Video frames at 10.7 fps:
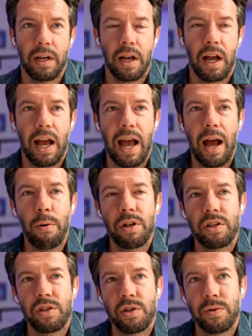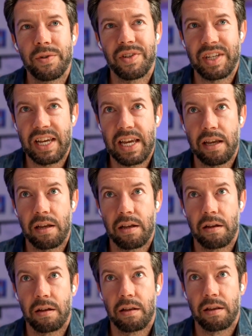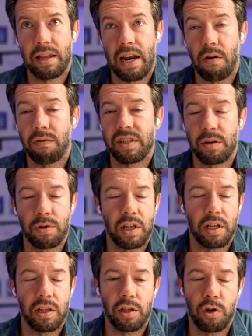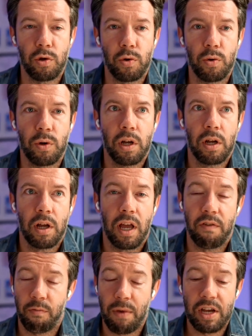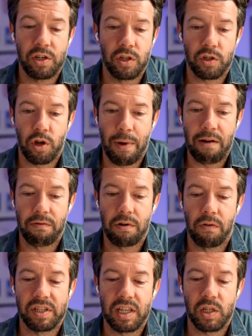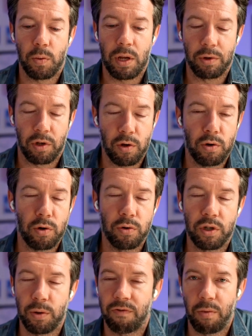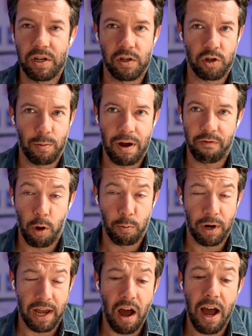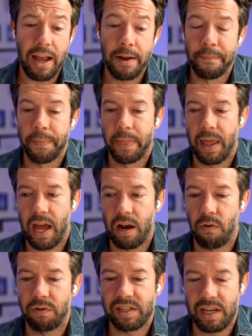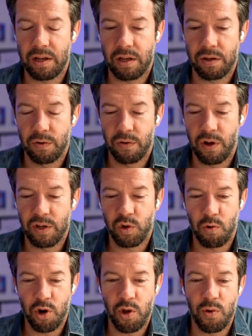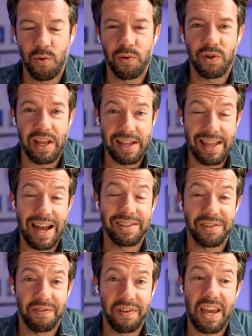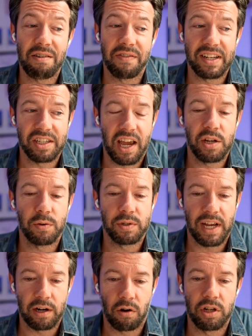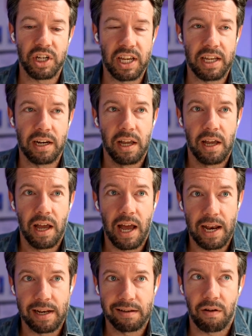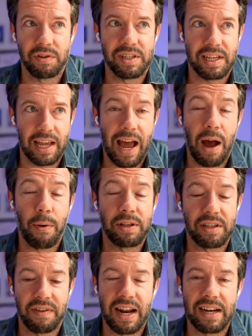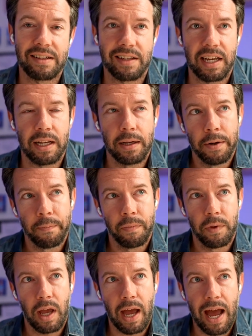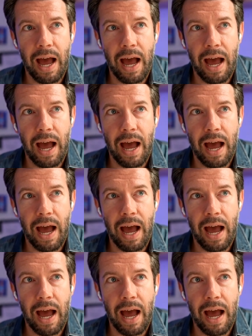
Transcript: How do you see then, obviously, with the new information that's come out, obviously this week with Google, the new information that's come out from OpenAI, and obviously, as someone who's in that sphere of educational technology and obviously how it's advancing, how